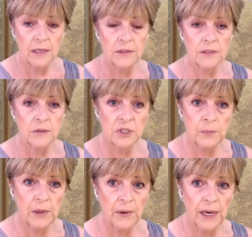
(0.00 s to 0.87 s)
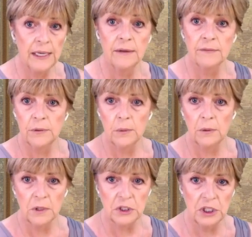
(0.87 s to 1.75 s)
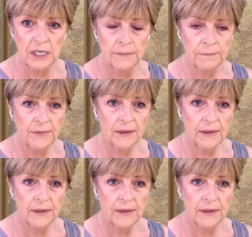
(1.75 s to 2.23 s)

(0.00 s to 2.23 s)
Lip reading: So Gemini, if you are watching,